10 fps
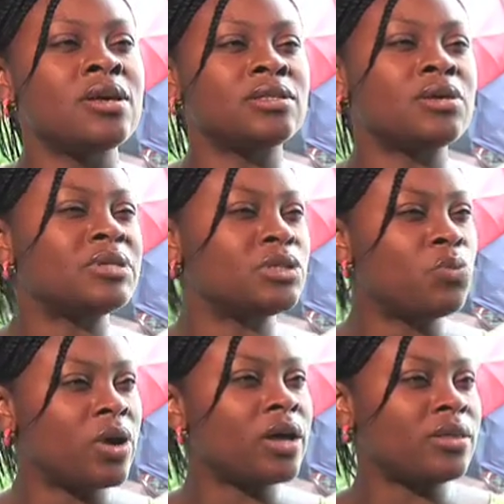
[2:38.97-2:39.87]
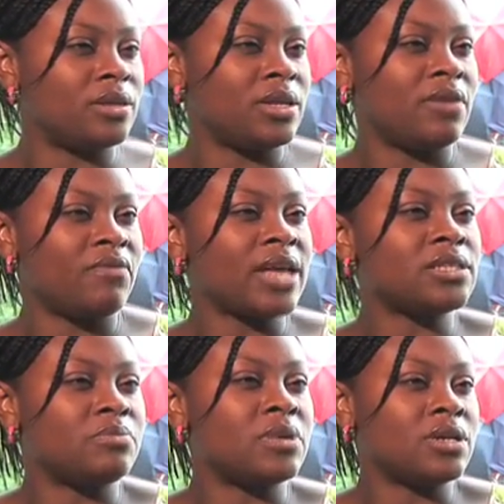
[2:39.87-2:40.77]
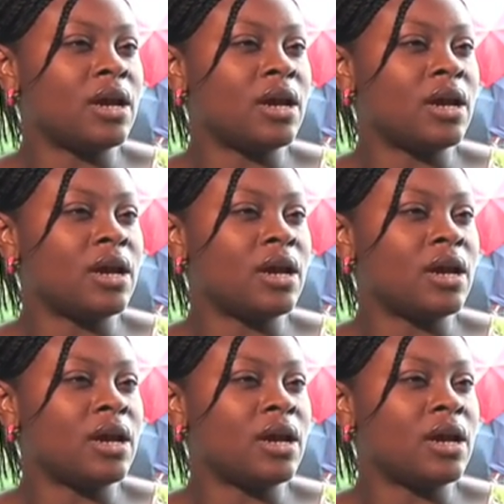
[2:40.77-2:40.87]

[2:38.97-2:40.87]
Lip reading: So it's worth the investment.